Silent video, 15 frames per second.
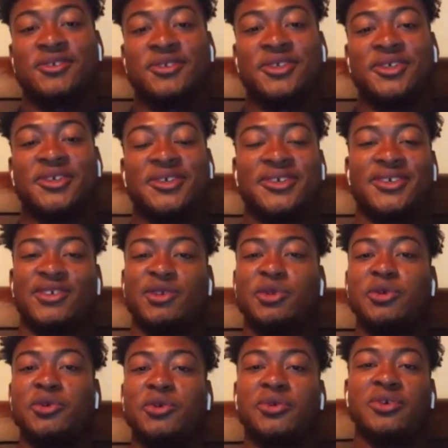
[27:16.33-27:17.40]

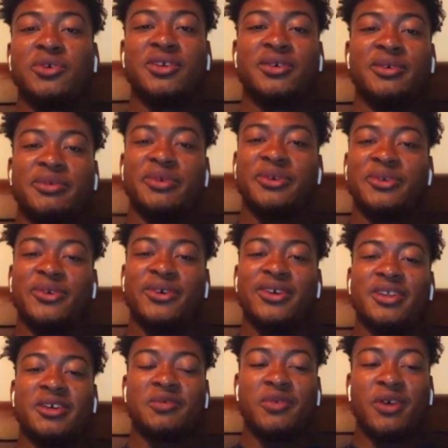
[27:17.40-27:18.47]
Growing up, we growing
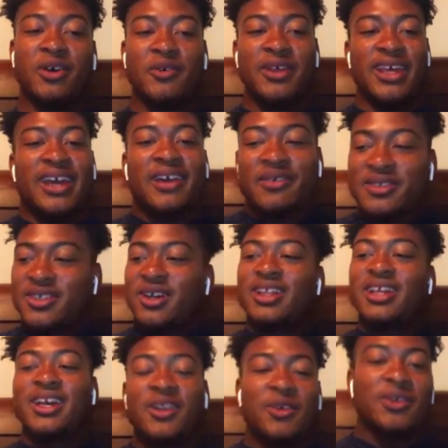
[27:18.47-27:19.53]
up. All we had was
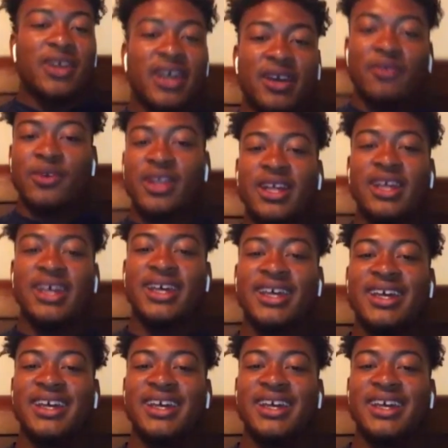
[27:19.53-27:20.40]
Orlando that really, and